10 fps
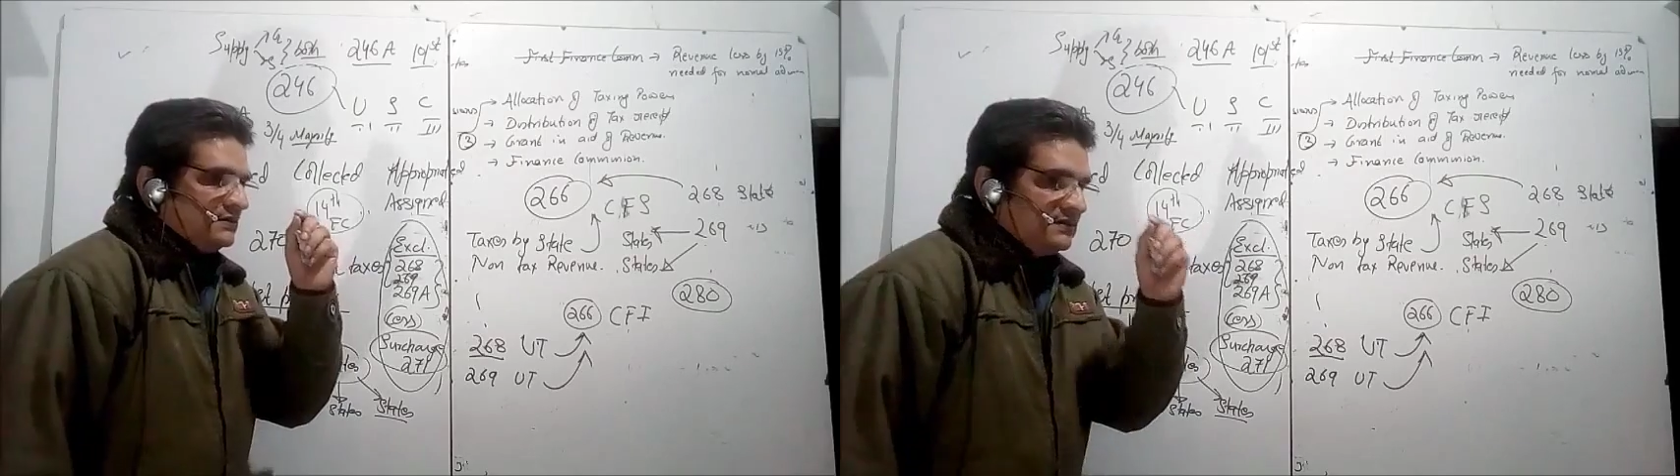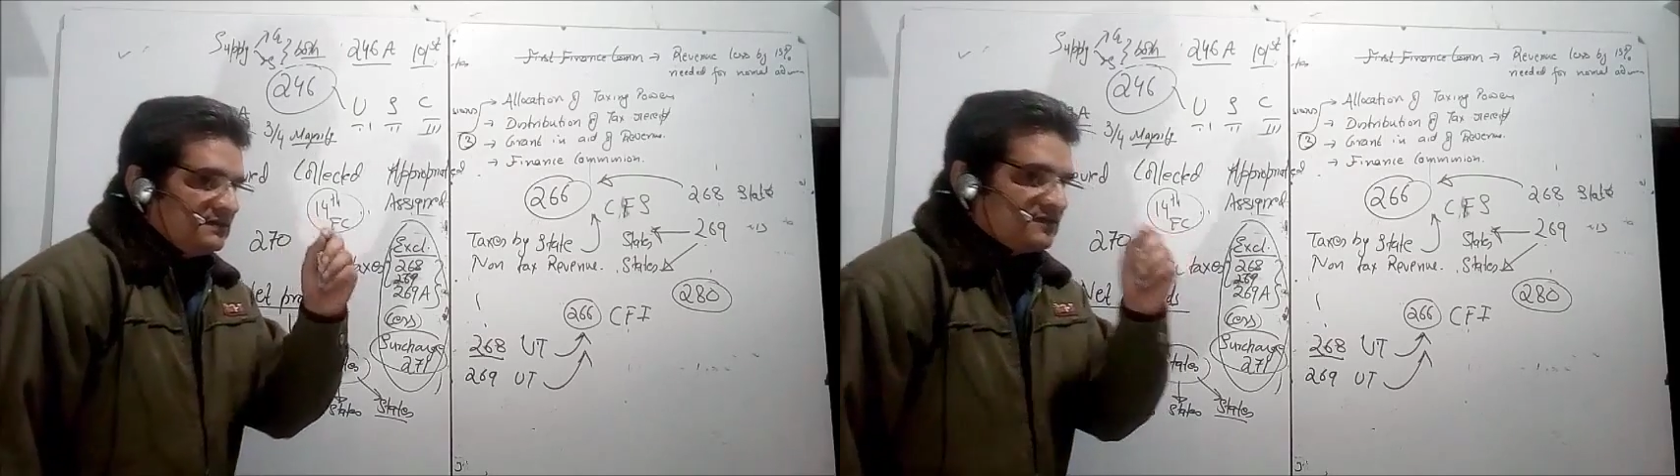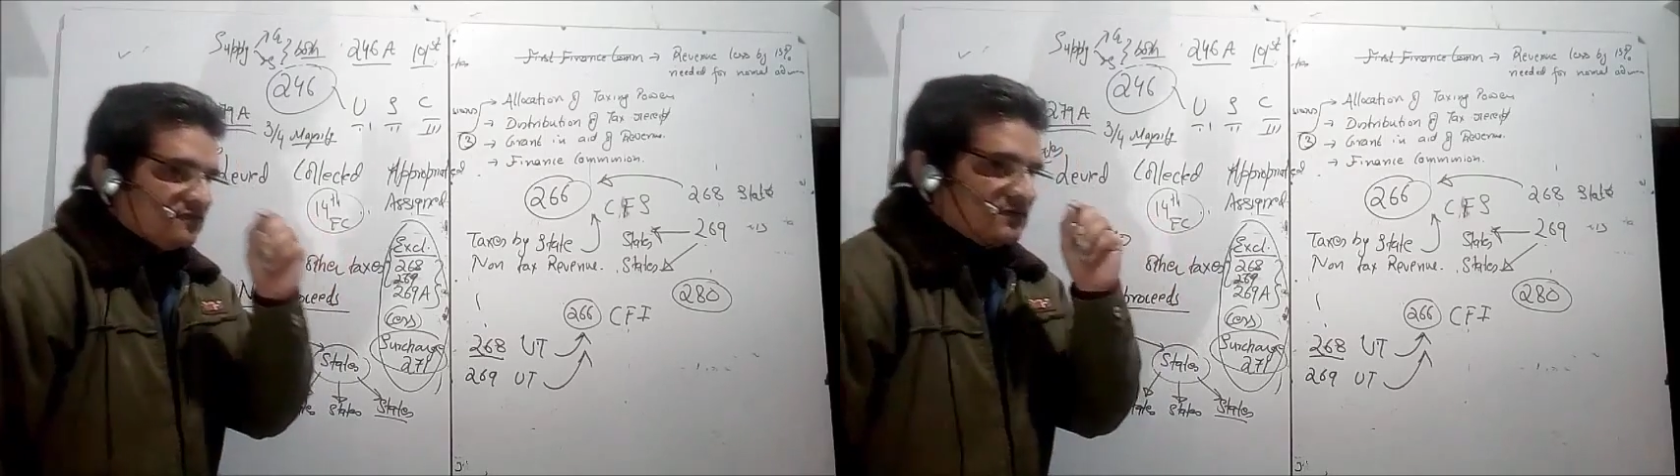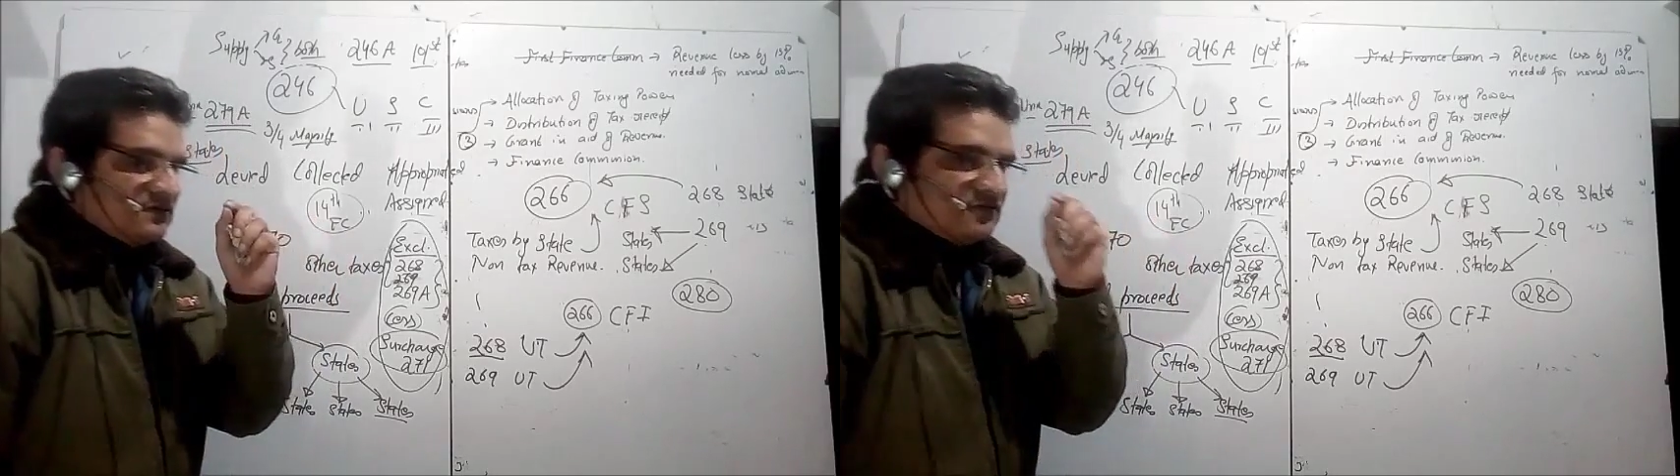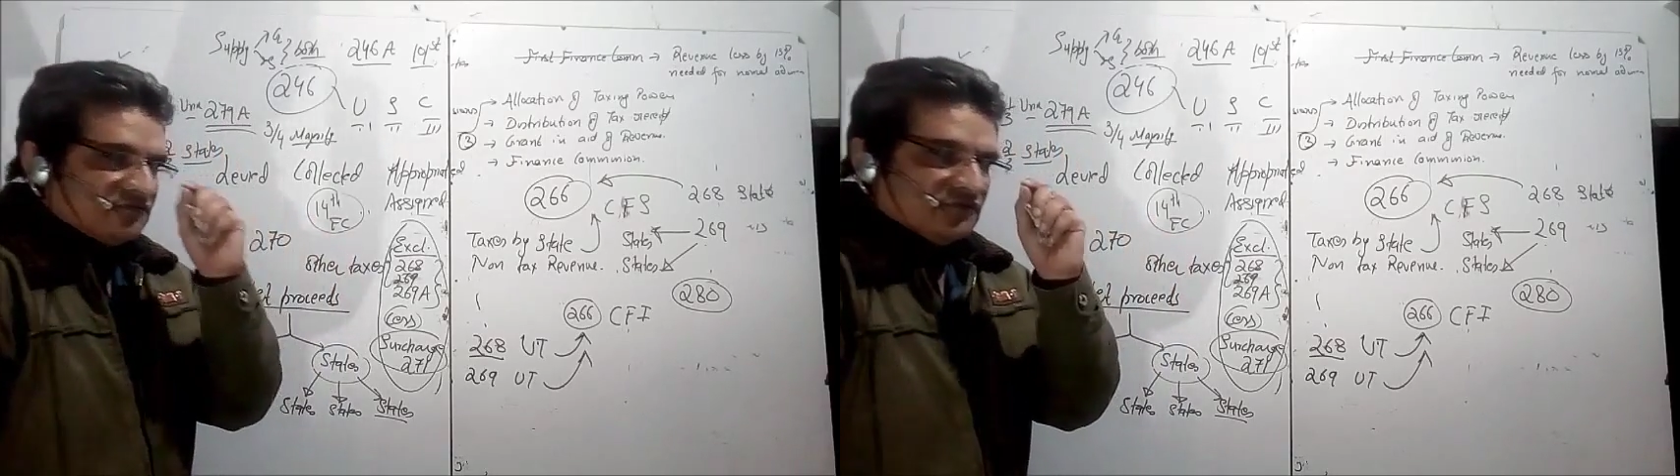deals
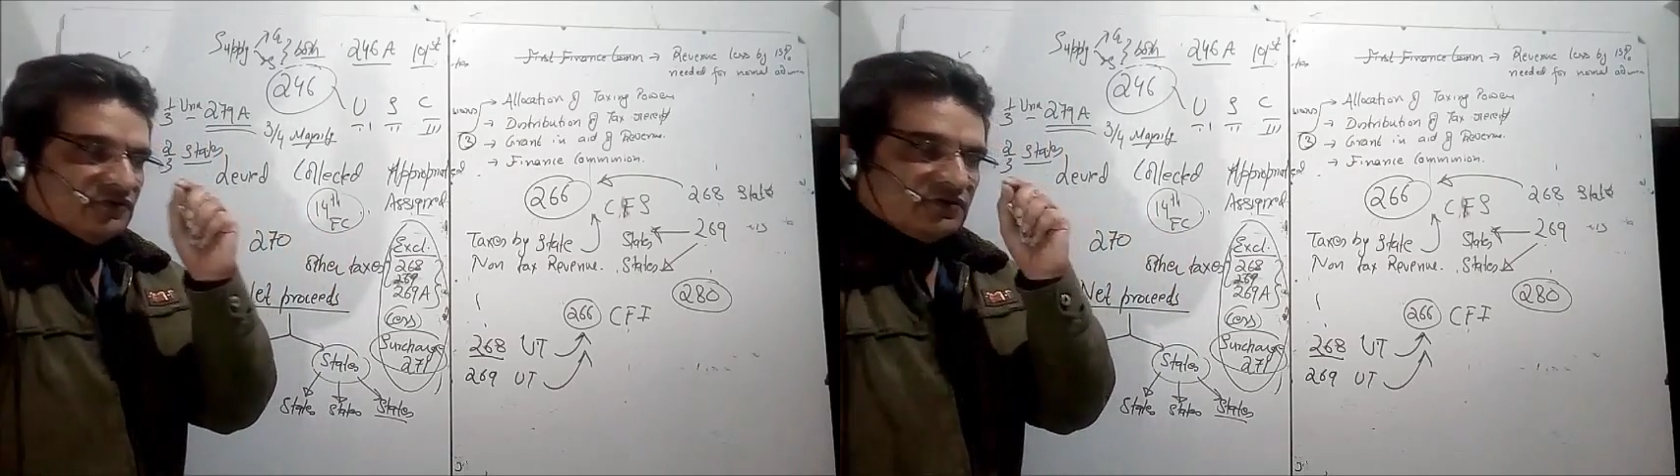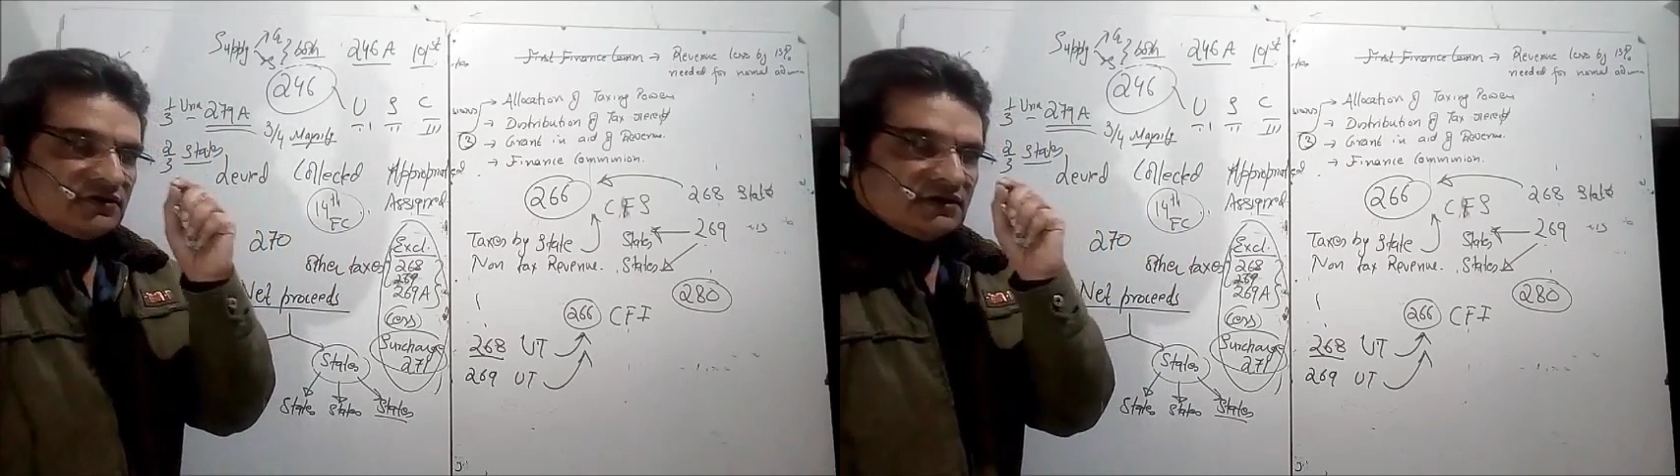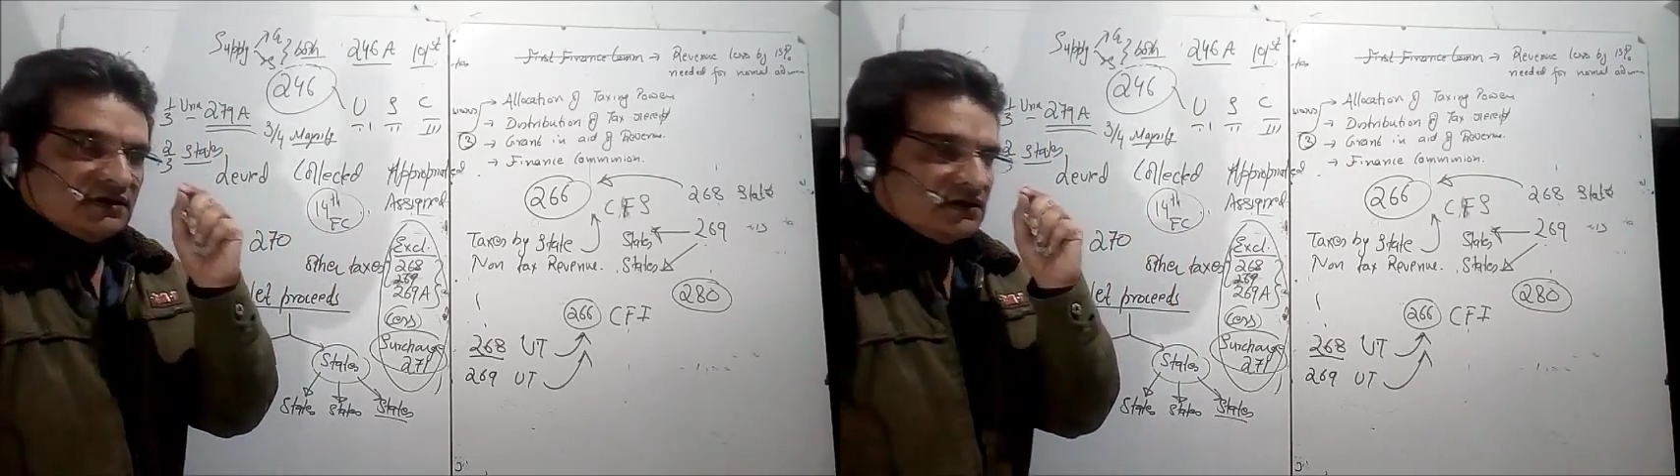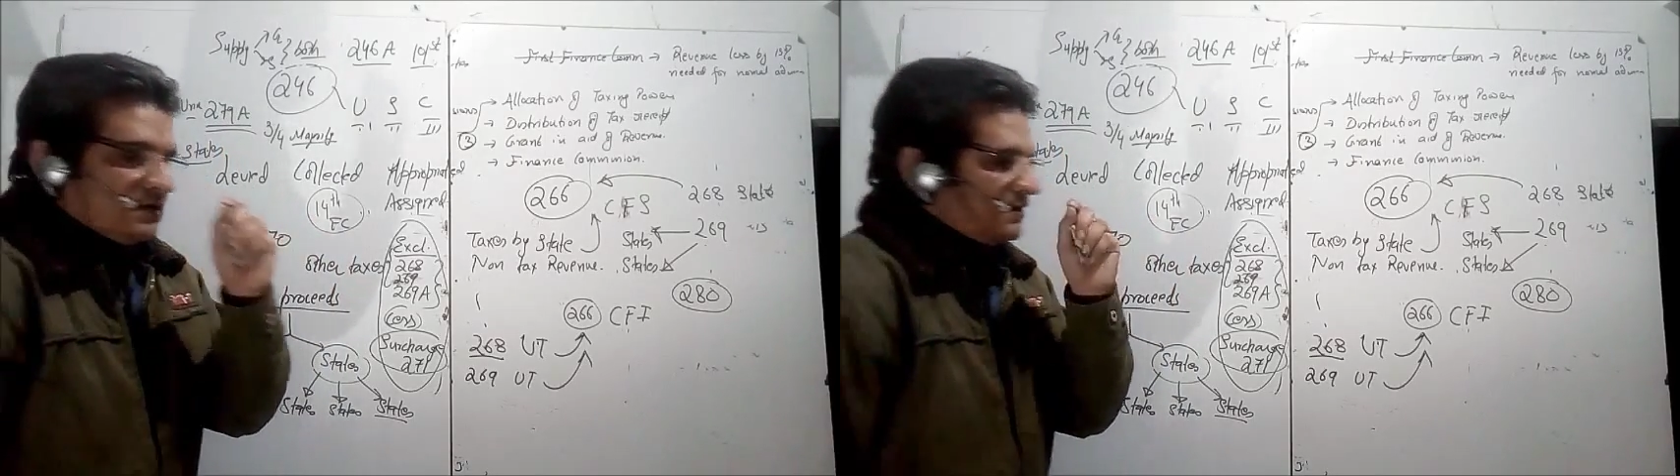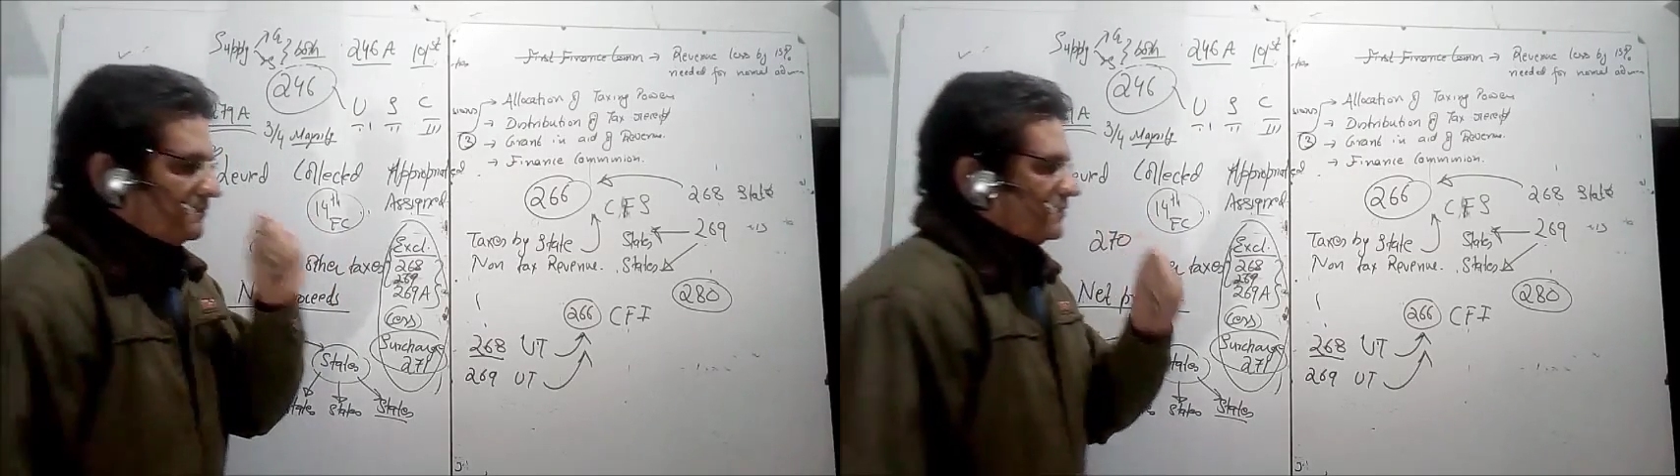with 4
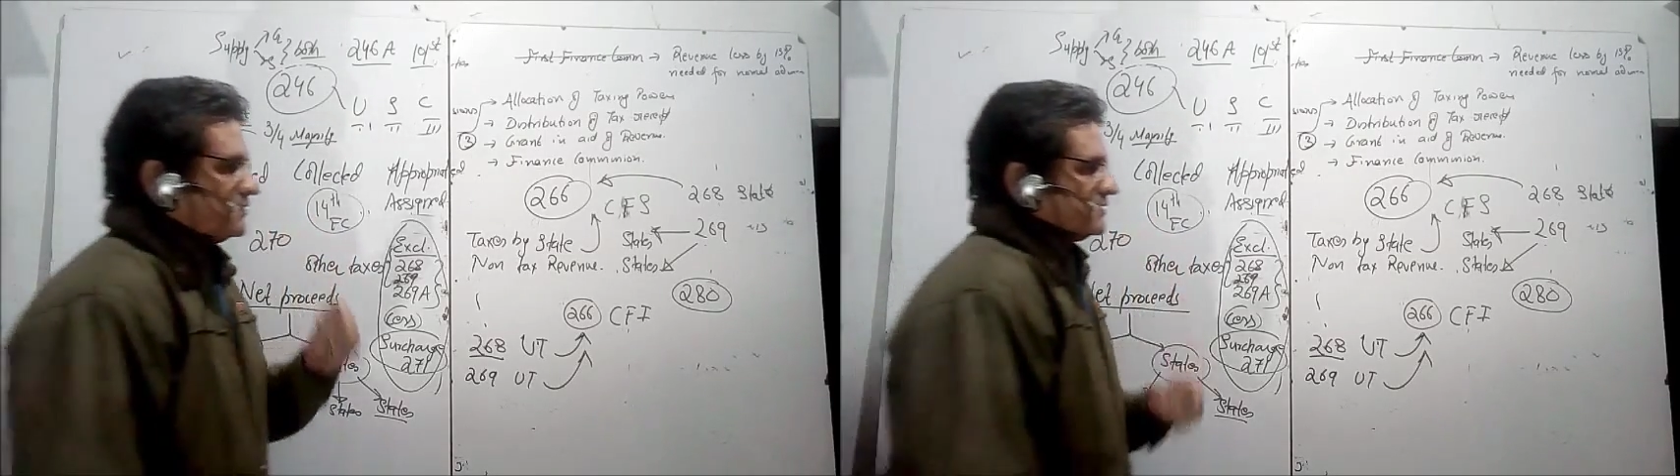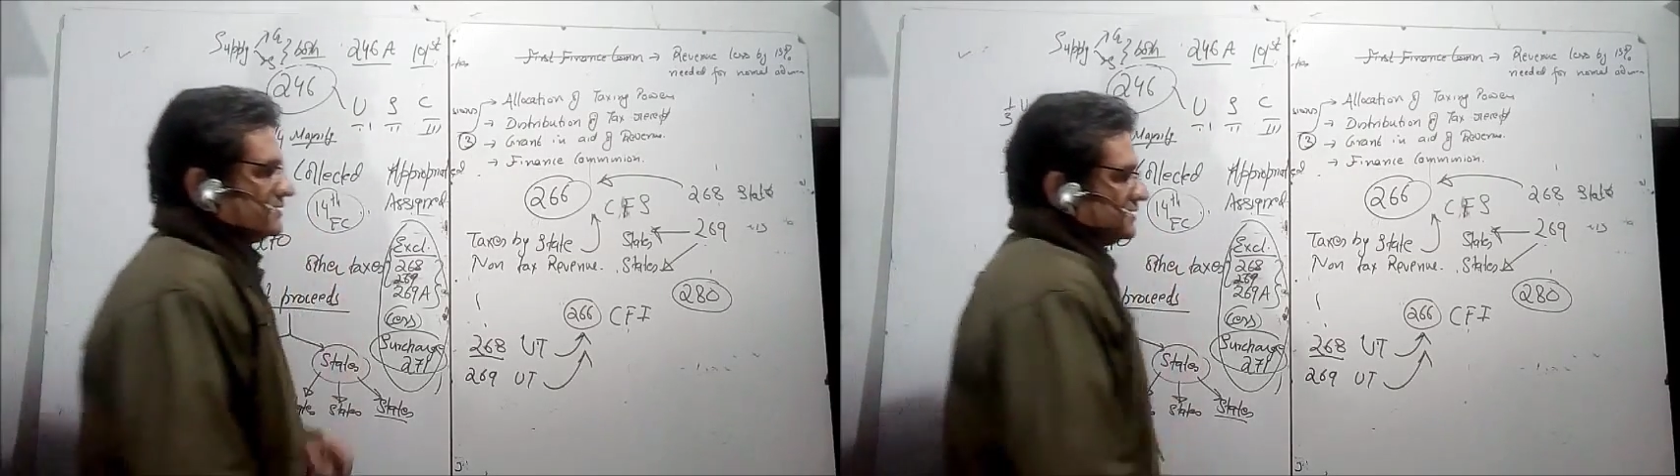important